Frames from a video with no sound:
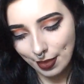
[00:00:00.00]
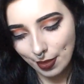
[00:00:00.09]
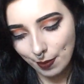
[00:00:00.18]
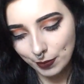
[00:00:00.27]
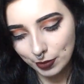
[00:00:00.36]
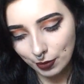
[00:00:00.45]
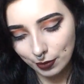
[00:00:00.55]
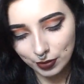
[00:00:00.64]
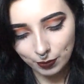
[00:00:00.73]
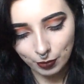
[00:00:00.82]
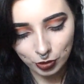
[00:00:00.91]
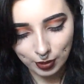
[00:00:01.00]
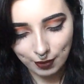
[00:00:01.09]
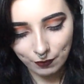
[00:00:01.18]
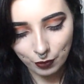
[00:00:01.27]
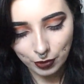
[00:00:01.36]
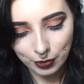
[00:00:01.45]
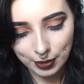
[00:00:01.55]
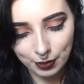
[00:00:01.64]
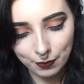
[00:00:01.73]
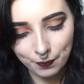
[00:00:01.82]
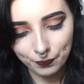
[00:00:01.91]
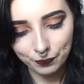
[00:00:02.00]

um, so I'll swatch that for you now.